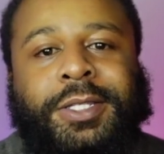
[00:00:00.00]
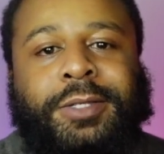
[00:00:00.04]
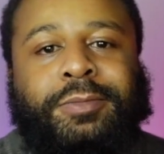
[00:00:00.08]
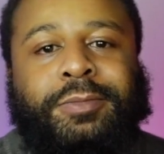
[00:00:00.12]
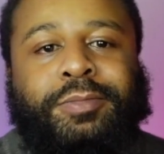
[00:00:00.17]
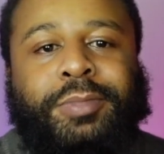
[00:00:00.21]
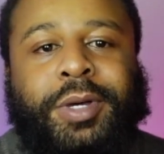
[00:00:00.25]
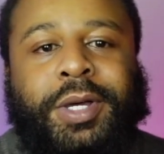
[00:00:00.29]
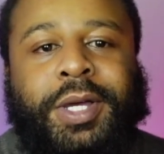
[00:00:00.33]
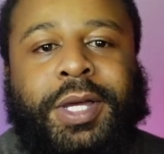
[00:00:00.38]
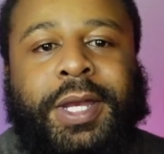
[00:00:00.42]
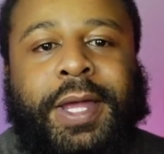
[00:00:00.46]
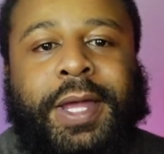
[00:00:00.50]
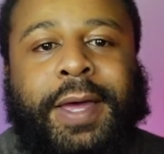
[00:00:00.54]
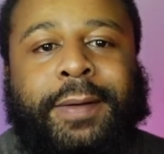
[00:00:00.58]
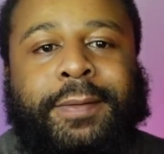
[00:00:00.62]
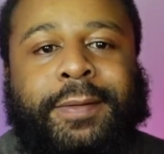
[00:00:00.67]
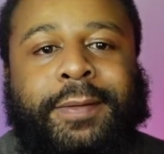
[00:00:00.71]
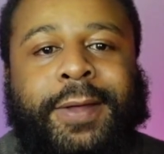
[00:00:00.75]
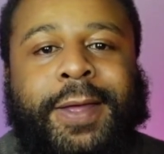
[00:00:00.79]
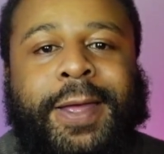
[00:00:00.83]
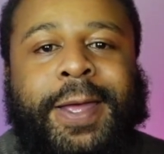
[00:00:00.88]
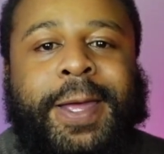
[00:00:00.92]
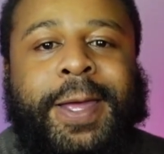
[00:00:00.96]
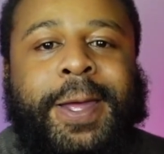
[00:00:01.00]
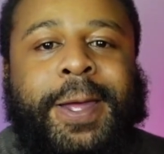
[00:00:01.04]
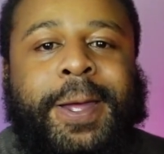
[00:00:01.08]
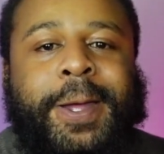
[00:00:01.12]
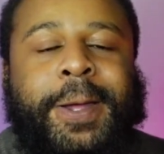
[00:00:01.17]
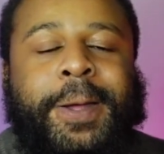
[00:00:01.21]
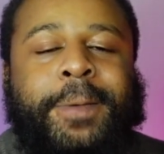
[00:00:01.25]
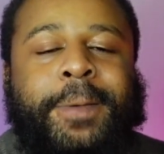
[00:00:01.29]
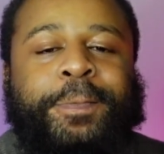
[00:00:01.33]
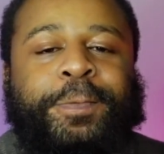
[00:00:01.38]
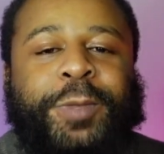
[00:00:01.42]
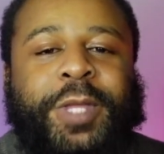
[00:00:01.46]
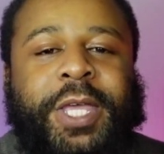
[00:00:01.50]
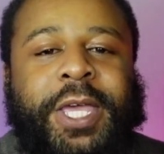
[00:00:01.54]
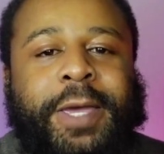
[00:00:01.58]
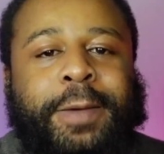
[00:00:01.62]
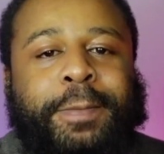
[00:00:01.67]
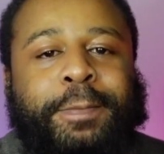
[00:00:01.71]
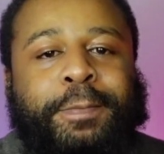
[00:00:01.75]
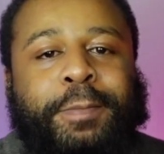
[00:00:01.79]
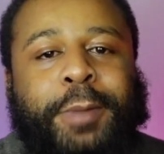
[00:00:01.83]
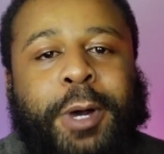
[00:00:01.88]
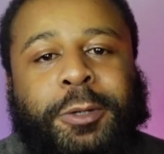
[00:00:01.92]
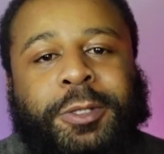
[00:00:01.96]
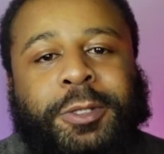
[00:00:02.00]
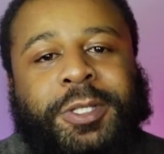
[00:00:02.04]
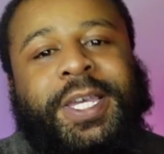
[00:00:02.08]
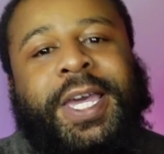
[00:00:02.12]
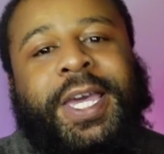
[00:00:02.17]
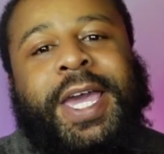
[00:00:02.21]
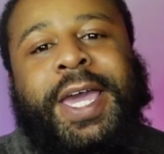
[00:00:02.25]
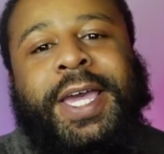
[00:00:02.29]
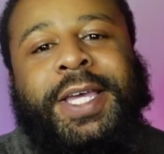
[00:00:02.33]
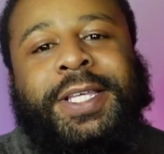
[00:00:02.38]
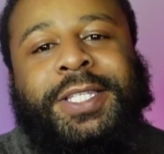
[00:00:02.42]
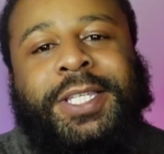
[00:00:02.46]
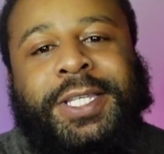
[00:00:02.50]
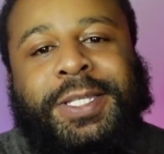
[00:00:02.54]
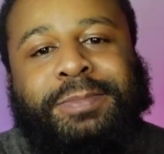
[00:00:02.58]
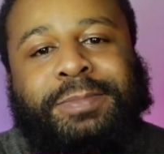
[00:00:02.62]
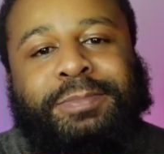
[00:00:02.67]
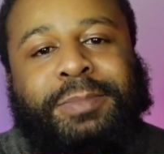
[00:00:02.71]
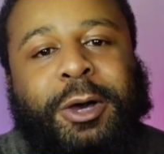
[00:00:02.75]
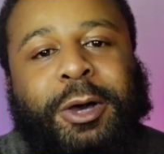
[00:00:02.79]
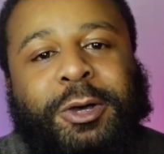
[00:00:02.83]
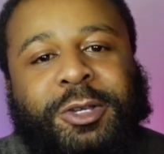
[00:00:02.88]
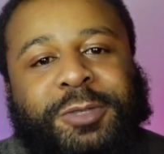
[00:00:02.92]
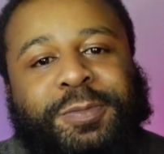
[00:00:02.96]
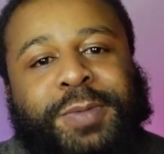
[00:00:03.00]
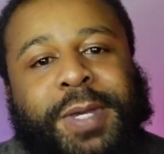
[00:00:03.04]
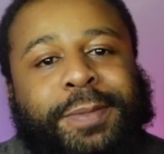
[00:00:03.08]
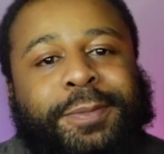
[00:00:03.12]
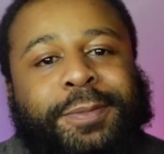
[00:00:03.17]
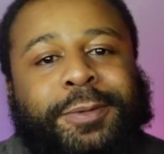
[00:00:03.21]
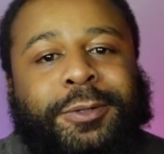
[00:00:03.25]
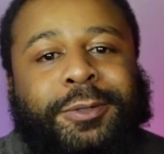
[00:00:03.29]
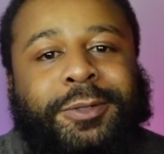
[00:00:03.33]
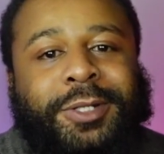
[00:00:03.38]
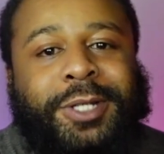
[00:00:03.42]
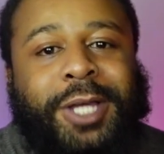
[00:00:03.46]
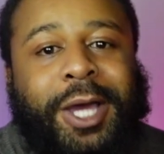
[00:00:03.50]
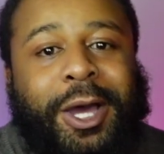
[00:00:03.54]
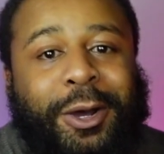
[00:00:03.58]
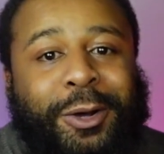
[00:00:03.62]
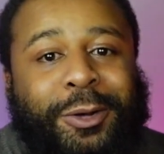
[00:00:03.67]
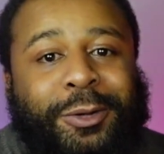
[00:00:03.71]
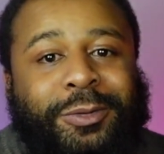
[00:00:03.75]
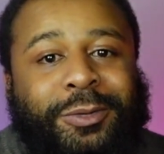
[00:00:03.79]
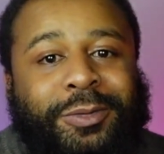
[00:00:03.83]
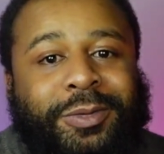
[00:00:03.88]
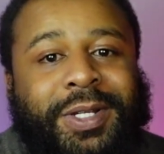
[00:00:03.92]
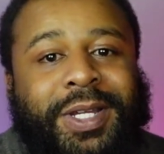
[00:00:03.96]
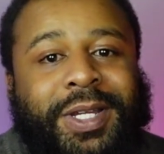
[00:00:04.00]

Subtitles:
But in most cases, most people don't.